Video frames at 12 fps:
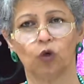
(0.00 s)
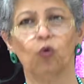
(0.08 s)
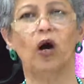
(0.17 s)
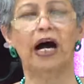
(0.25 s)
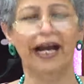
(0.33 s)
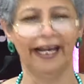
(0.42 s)

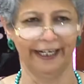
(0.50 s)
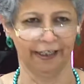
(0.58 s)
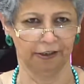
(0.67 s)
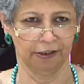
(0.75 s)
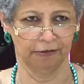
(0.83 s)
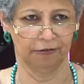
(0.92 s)
Why?
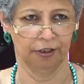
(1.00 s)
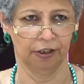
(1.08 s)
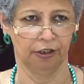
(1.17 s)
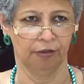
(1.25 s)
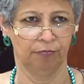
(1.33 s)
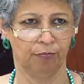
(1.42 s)

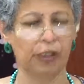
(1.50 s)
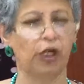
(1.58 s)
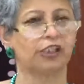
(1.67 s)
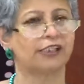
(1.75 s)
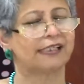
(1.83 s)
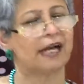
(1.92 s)

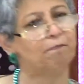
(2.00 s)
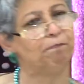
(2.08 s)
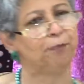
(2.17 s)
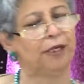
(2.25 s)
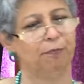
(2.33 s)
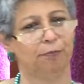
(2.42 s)
Because some
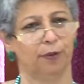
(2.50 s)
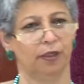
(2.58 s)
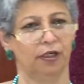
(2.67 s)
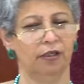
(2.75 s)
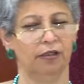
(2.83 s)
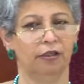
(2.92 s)

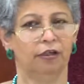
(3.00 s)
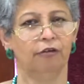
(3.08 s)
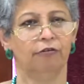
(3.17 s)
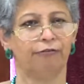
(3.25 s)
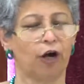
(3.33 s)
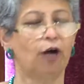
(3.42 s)
people
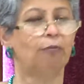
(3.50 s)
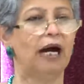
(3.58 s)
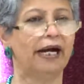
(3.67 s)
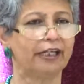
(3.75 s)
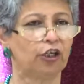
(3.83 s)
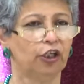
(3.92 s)
from
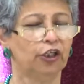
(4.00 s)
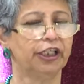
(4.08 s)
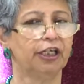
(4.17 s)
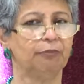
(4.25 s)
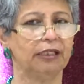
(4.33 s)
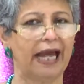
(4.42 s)

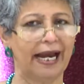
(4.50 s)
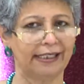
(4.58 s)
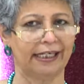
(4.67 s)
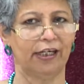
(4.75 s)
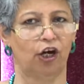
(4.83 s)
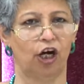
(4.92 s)
Iconium and
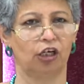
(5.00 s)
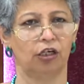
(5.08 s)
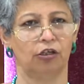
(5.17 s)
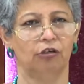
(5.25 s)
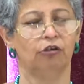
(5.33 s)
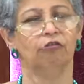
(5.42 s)
Antioch
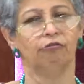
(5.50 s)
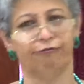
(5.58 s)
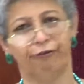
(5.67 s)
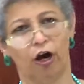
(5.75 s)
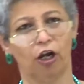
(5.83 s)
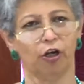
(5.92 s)

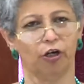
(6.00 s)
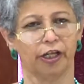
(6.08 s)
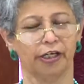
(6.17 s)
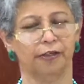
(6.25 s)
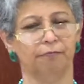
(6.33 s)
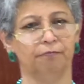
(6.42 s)
followed
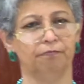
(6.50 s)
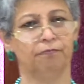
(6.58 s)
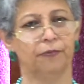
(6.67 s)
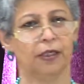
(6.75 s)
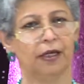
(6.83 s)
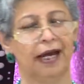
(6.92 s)
him
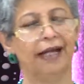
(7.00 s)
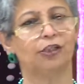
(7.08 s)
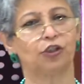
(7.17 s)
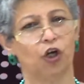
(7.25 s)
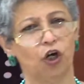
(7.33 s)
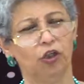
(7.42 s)

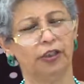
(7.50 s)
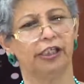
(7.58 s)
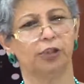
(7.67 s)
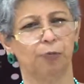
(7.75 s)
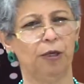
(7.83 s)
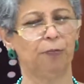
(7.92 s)
and told
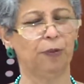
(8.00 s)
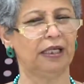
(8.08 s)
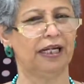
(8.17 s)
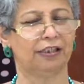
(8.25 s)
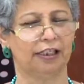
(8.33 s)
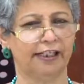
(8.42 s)
these people
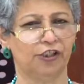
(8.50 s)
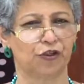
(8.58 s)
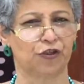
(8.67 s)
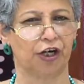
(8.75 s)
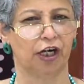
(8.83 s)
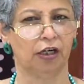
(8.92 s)
at
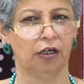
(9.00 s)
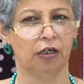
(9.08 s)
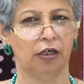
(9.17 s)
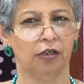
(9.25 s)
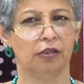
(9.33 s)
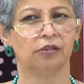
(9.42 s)
Lystra
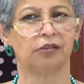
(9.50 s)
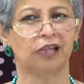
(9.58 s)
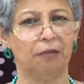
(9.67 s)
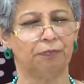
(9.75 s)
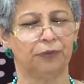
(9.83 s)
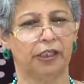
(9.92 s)

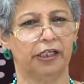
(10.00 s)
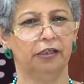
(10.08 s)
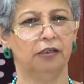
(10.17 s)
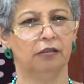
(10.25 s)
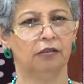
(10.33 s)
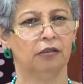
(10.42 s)

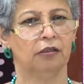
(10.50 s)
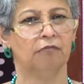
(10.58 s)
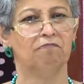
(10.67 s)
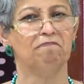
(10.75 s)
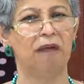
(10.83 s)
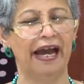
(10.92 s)
something
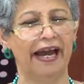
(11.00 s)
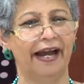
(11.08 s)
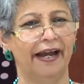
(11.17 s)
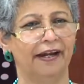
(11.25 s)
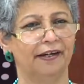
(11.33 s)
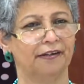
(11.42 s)

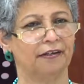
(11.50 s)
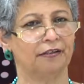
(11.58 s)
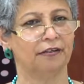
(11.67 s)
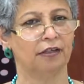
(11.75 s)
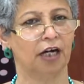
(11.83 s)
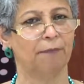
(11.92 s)
bad
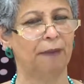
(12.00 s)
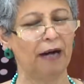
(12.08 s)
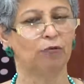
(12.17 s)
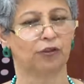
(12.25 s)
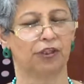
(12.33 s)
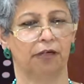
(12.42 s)

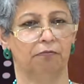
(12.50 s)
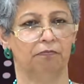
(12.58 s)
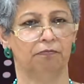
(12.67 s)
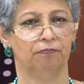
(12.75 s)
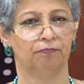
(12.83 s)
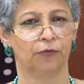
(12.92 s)
about them.
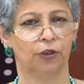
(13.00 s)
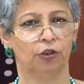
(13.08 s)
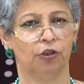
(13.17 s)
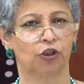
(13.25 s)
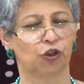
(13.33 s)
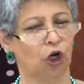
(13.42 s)

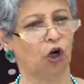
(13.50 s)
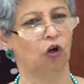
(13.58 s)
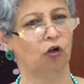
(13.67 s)
So,